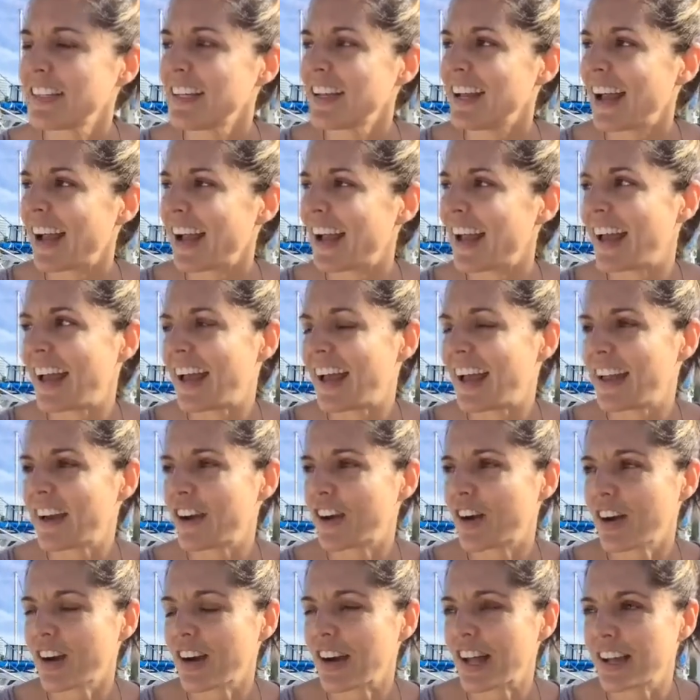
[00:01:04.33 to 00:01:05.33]
and
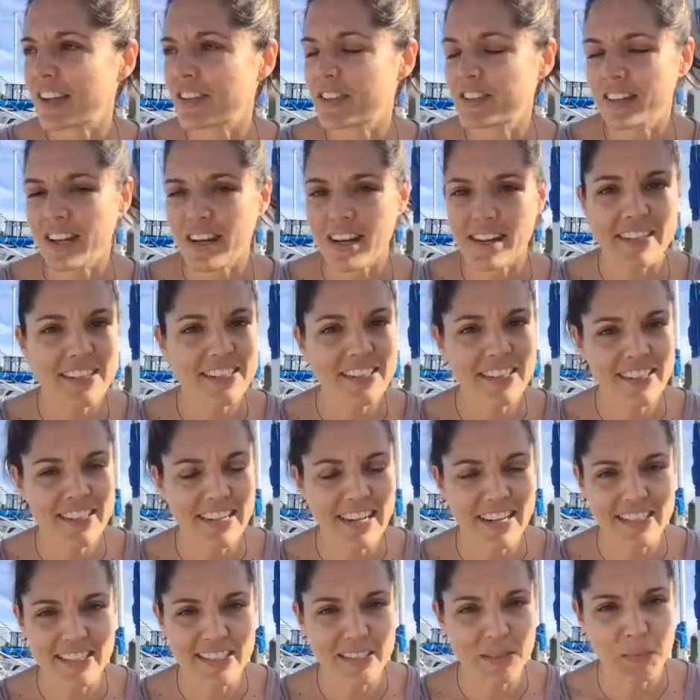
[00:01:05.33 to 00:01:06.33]
her and I do not
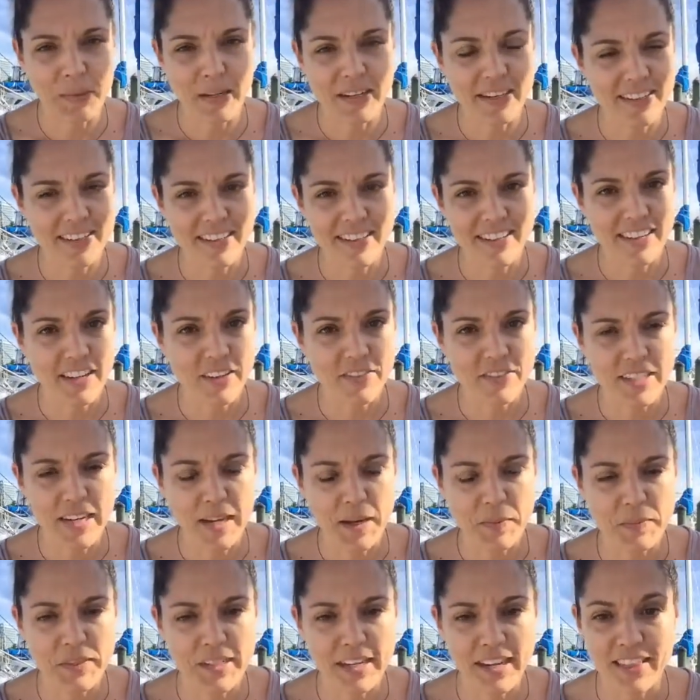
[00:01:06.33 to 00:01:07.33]
get to spend enough
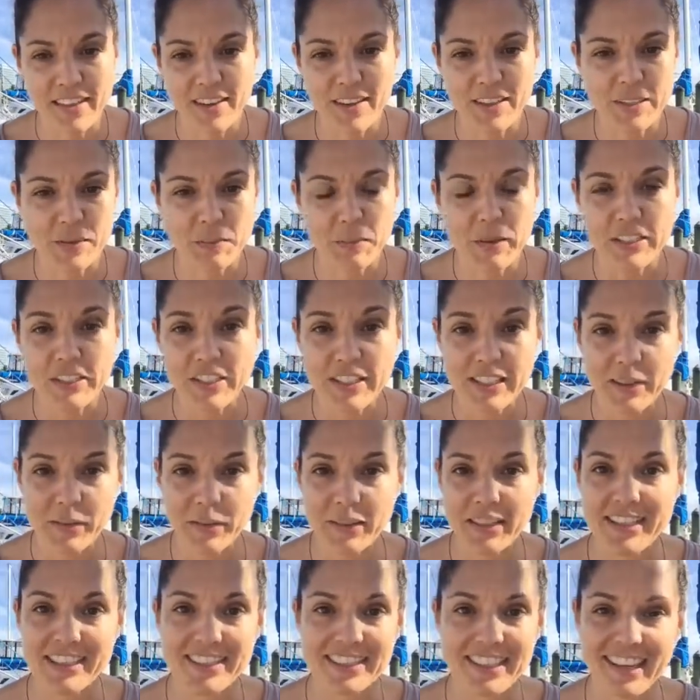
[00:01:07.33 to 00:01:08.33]
time together, especially with
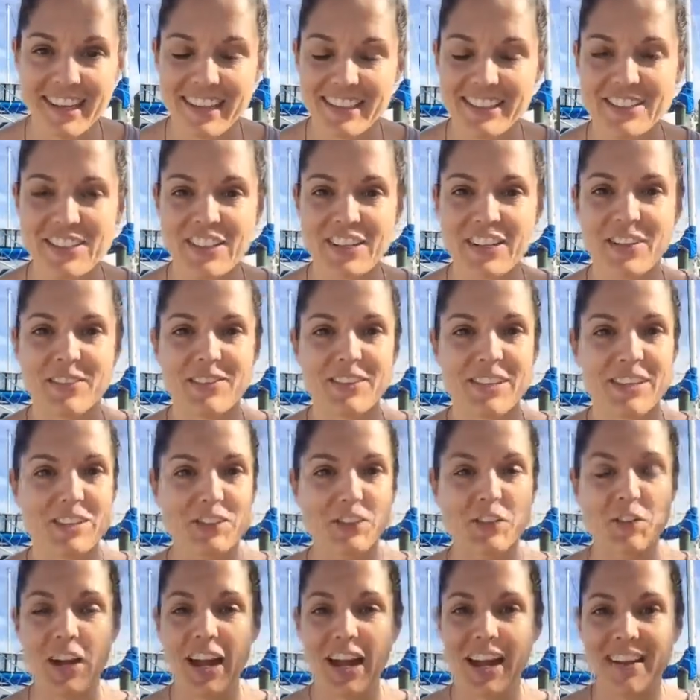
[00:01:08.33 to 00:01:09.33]
this last year of like
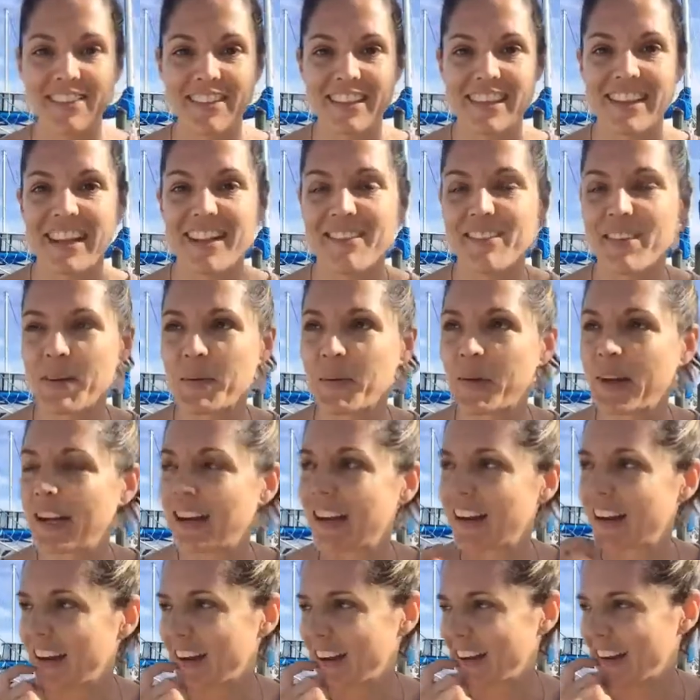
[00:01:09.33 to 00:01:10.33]
traveling
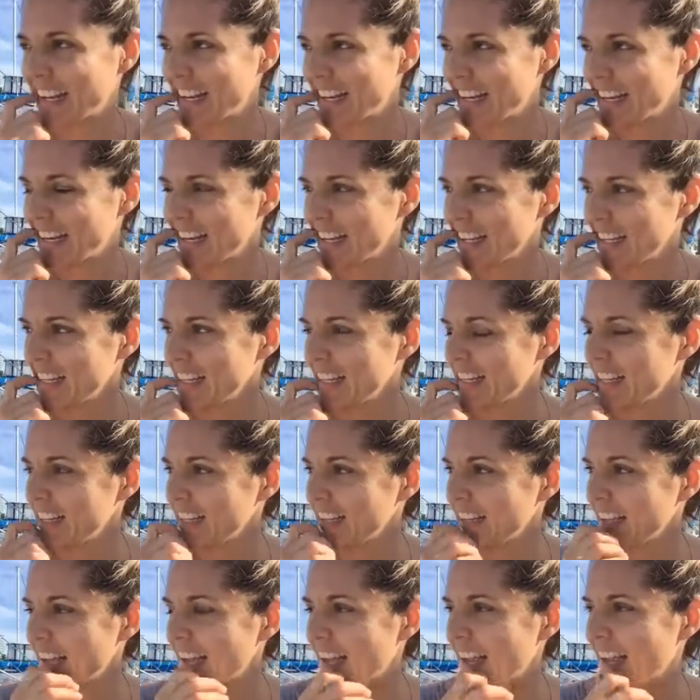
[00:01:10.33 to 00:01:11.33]
everywhere and
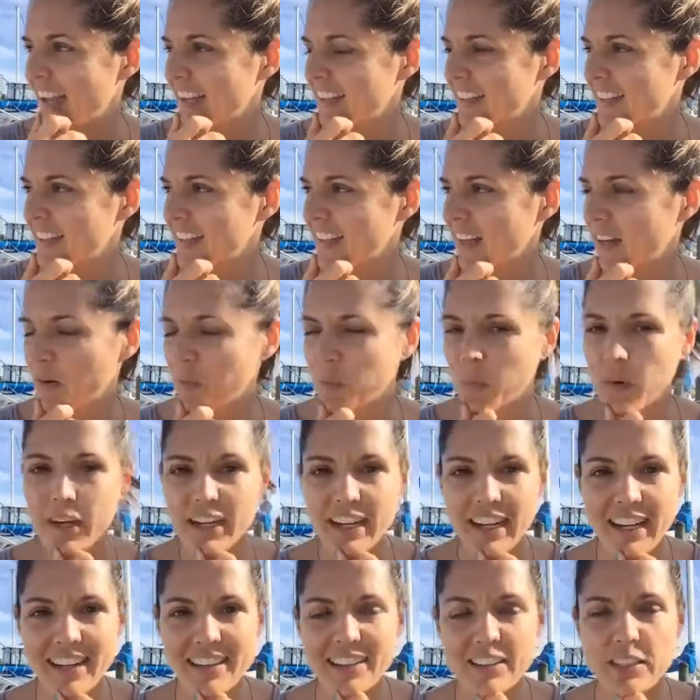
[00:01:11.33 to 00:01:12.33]

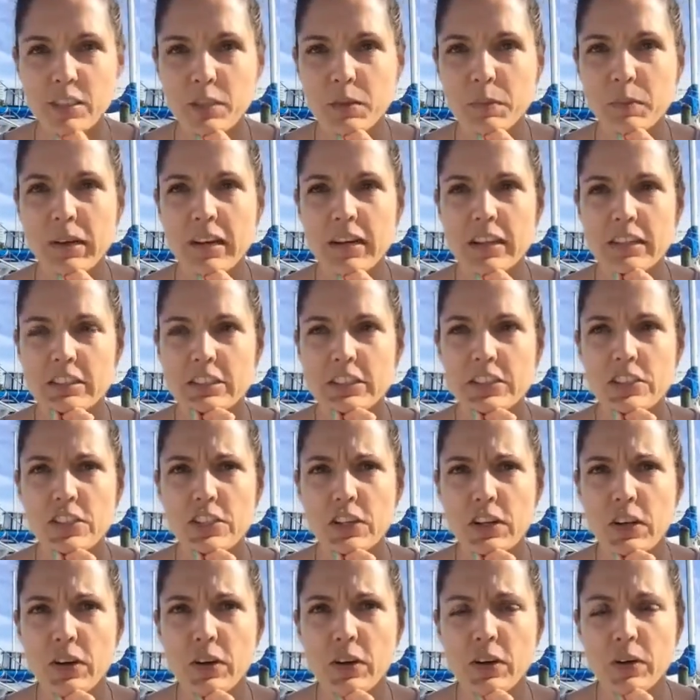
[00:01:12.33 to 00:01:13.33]
working so much.
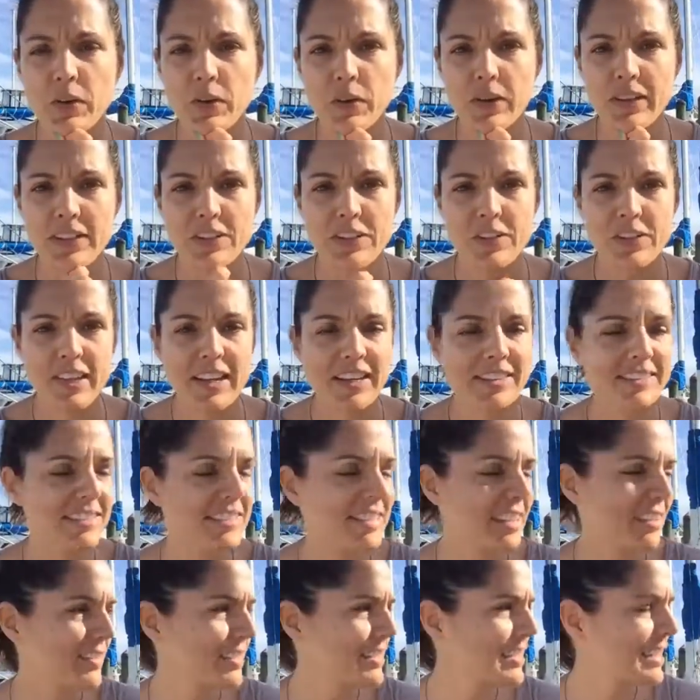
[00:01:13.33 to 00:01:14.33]
So in
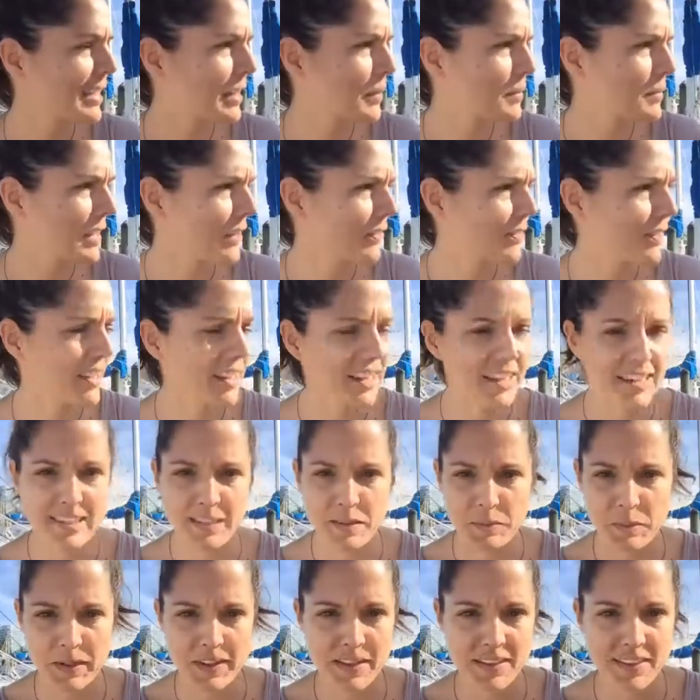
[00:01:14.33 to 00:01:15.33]
2017, I'm definitely going to
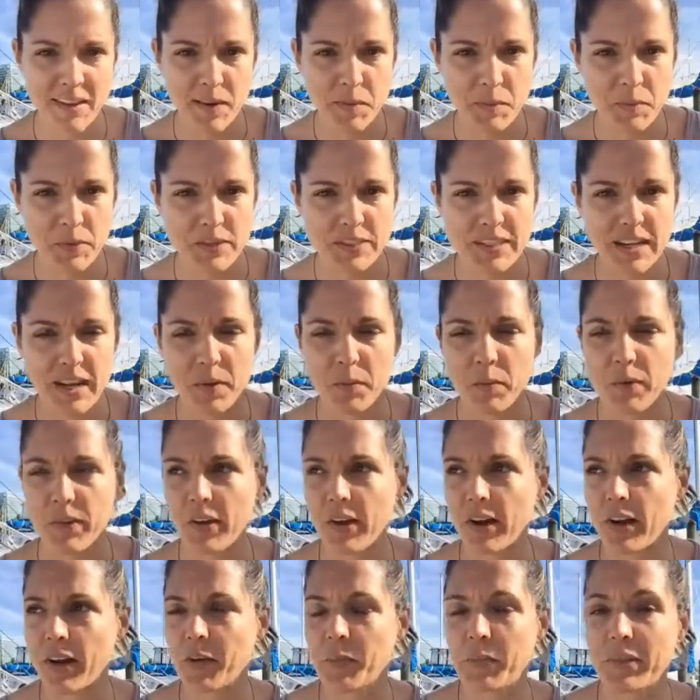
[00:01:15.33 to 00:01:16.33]
spend a lot more time with
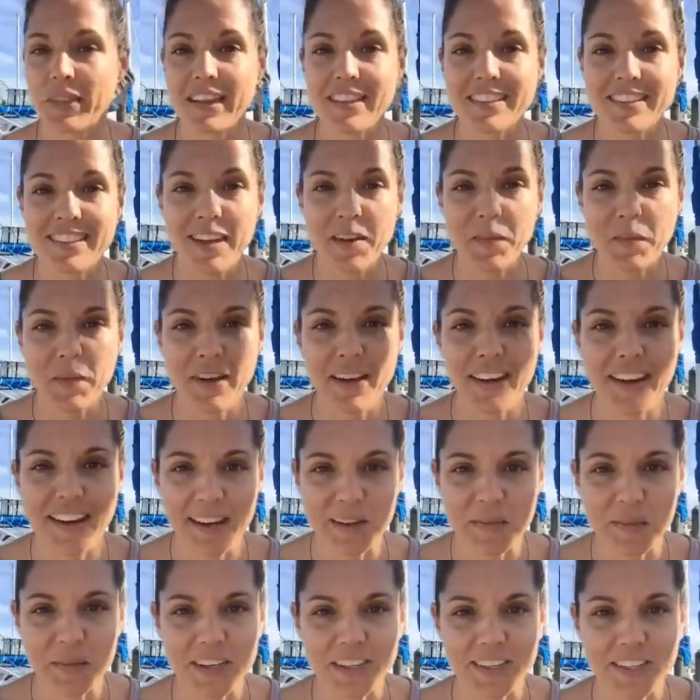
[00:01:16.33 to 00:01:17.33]
her. But that's not what I'm
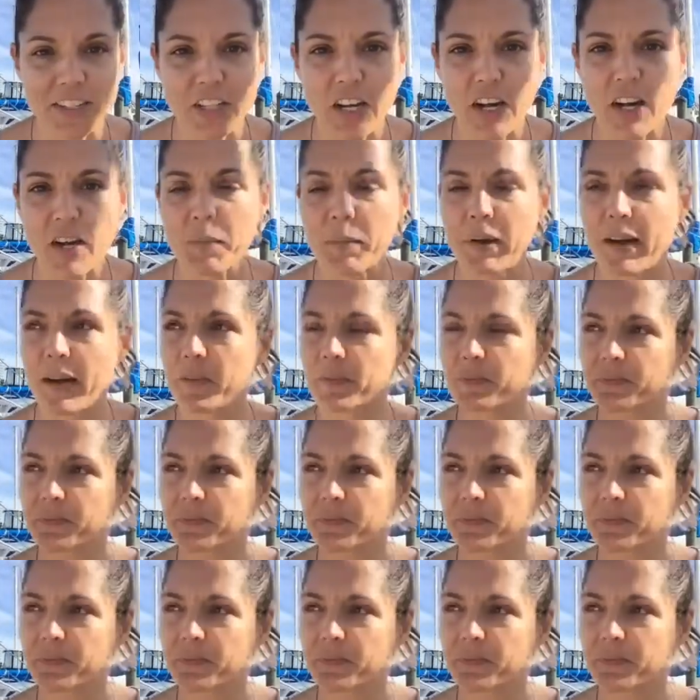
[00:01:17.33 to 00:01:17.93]
here to talk about.